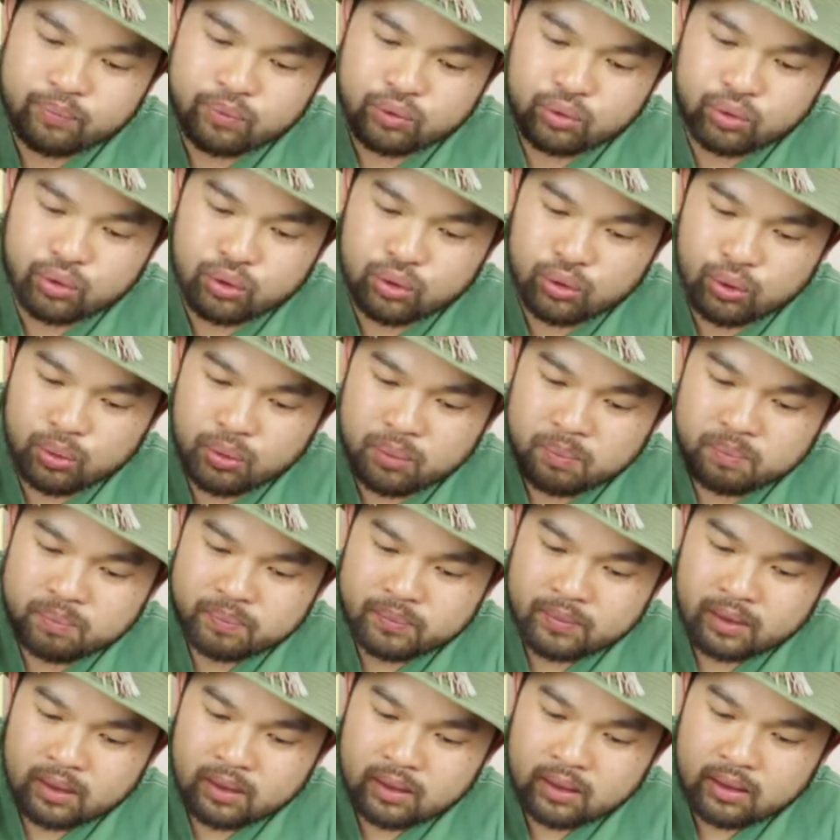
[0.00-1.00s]
noodle,
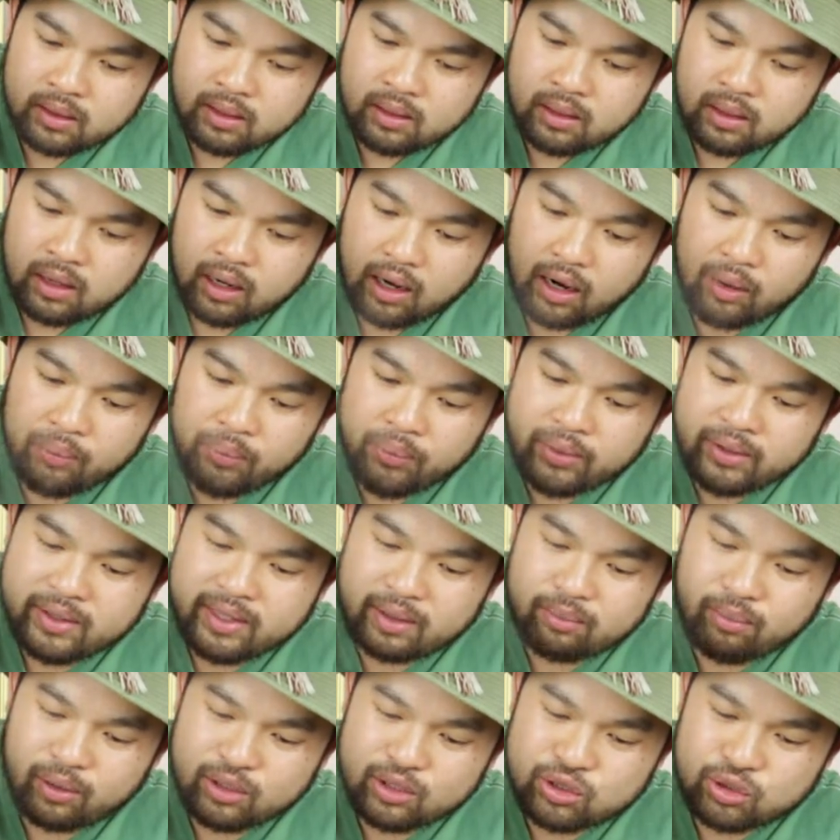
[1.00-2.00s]
I won't
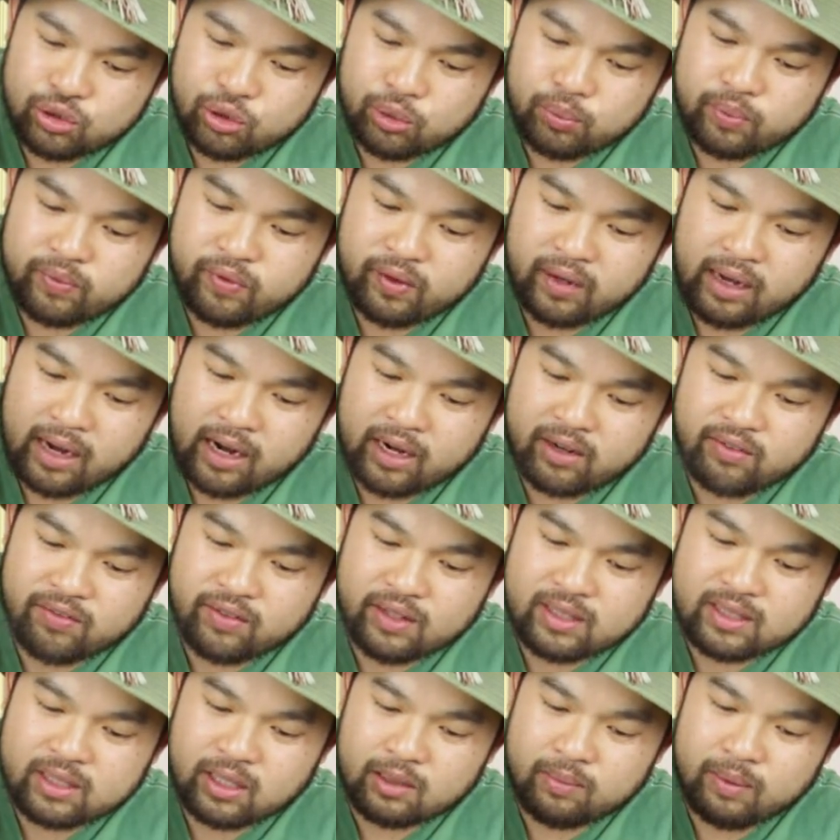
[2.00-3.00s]
get much soup out of it.
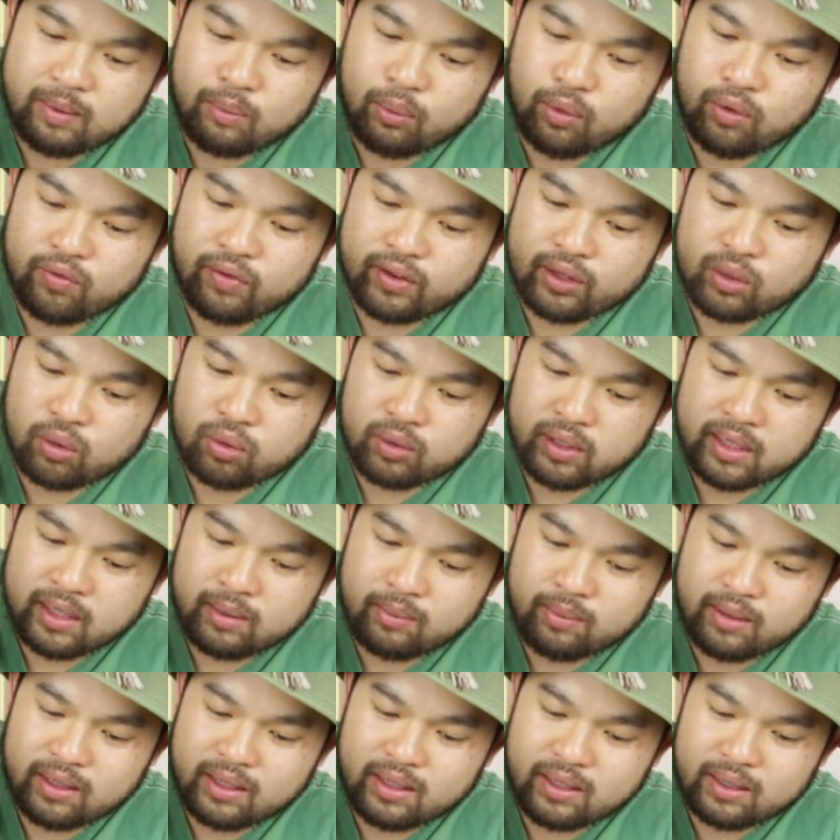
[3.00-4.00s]
It's going to be more of a
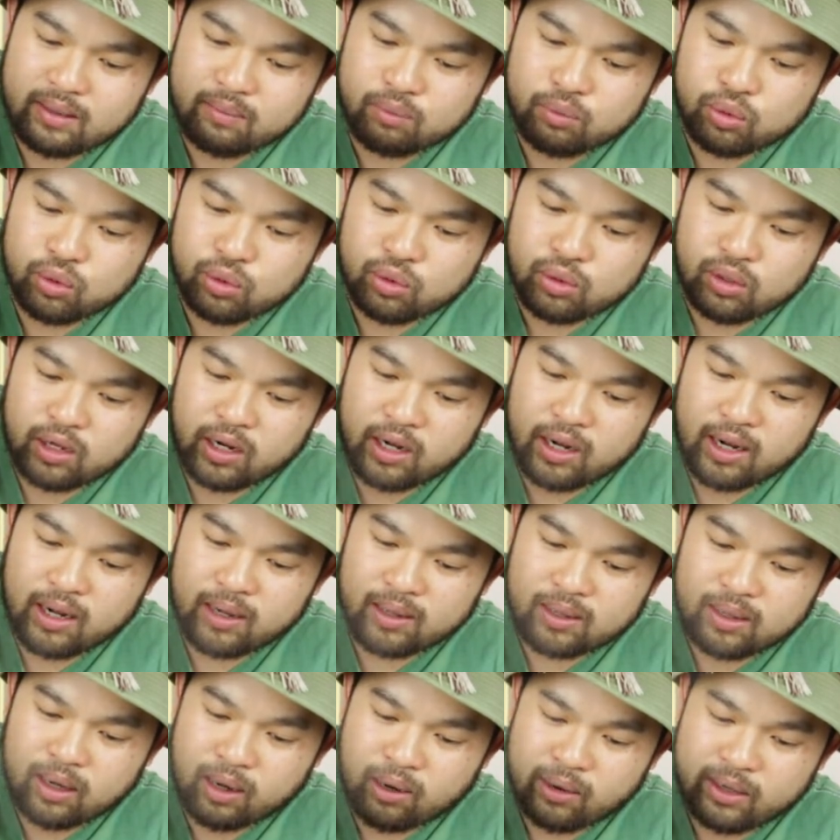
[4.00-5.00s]
creamy
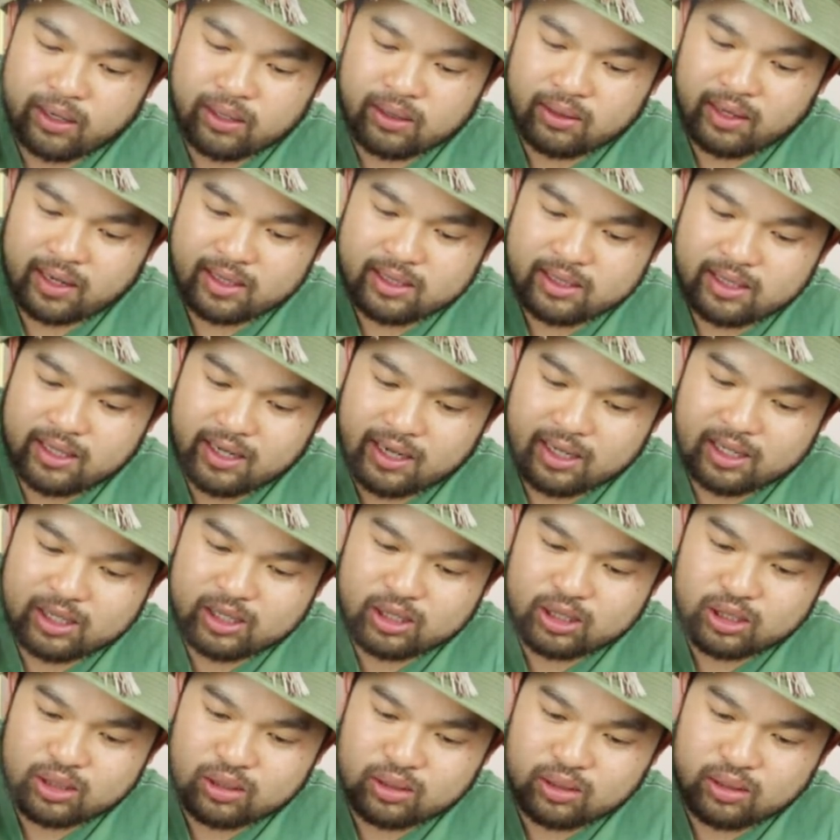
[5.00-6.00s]
curry-like
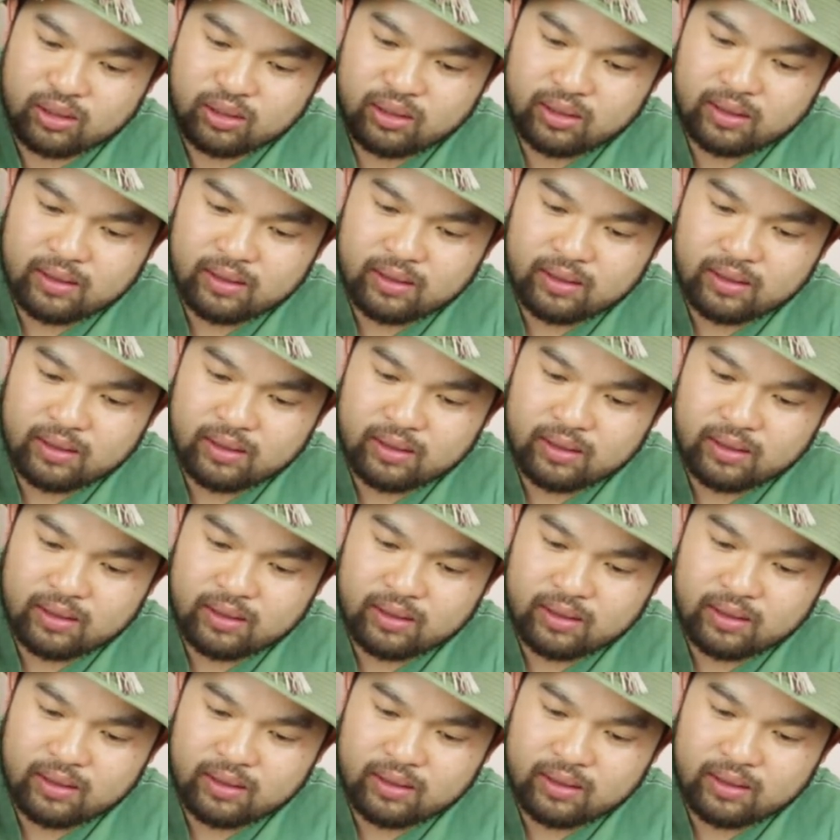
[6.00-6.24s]
texture.